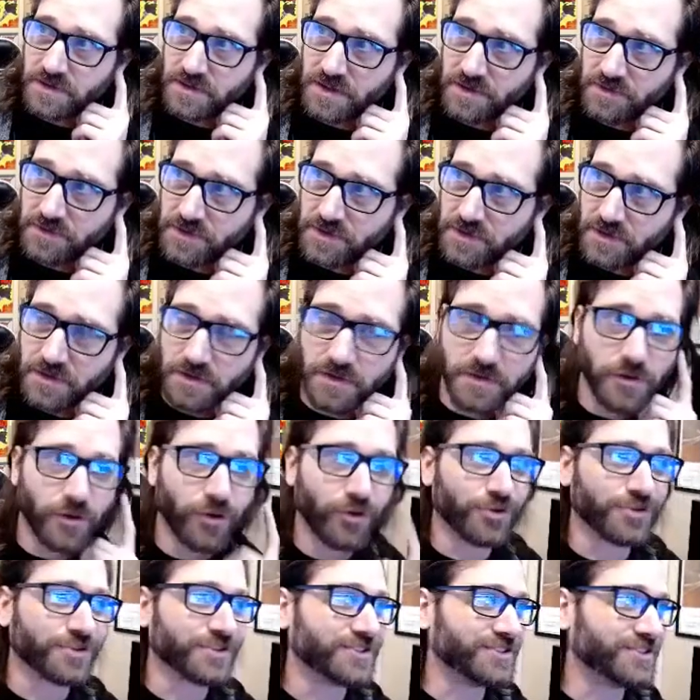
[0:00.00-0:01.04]
sniffles.
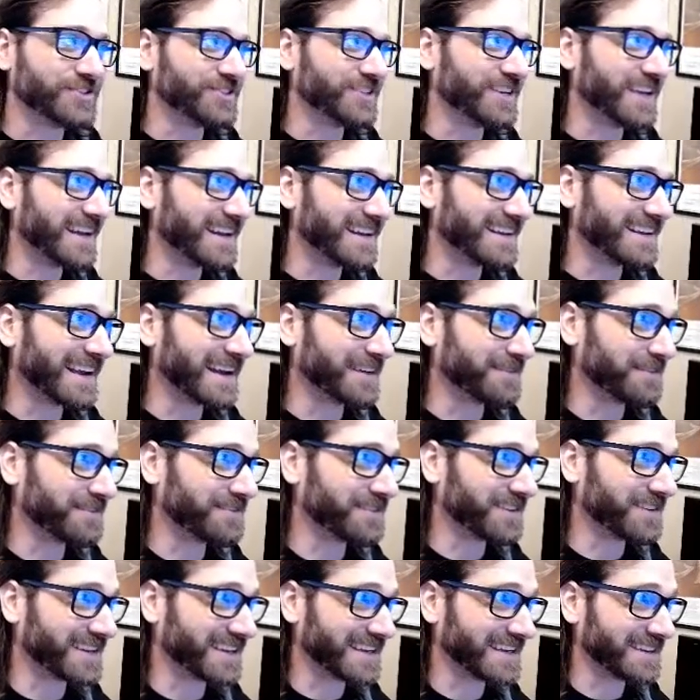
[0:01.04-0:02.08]
Holy shit, you gotta be
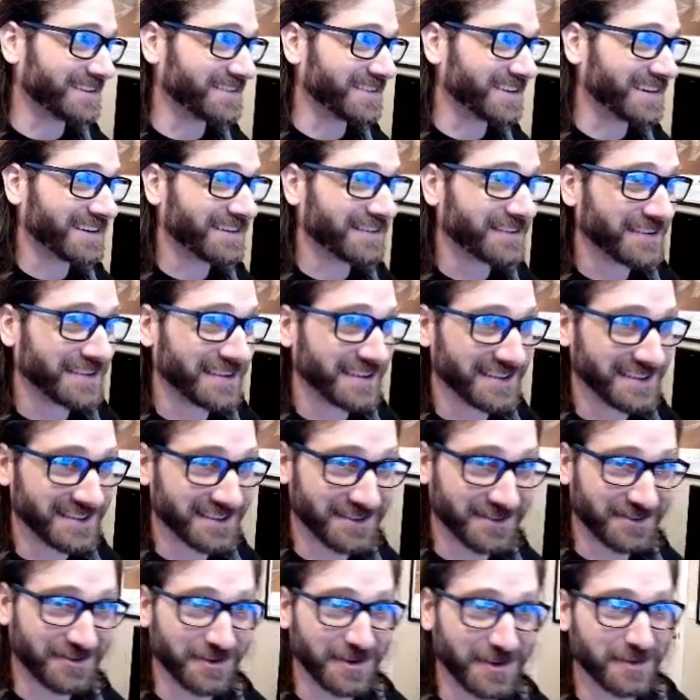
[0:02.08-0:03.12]
fucking kidding me. This
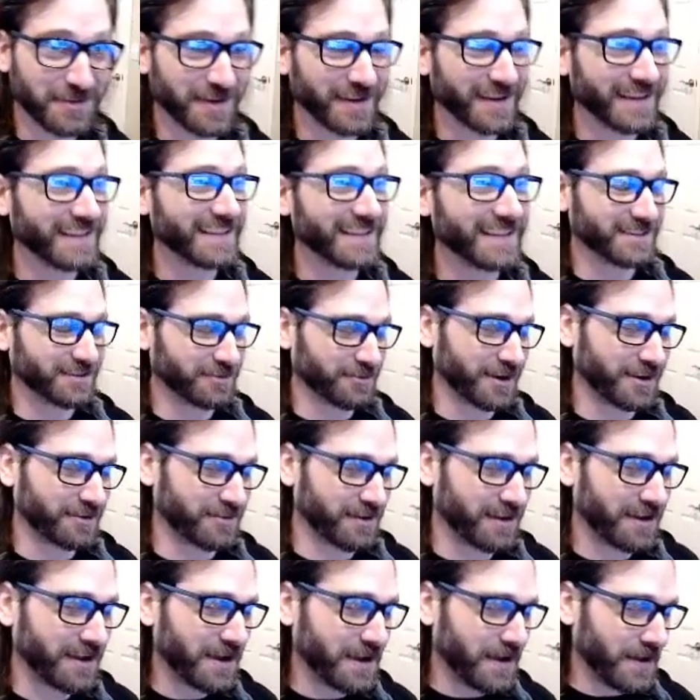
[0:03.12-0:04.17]
is creepy. This is way
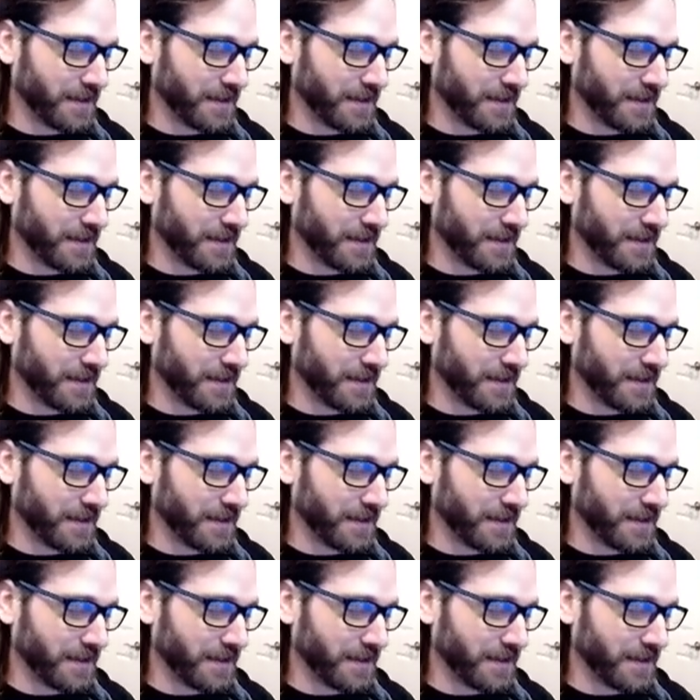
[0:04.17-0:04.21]
creepy.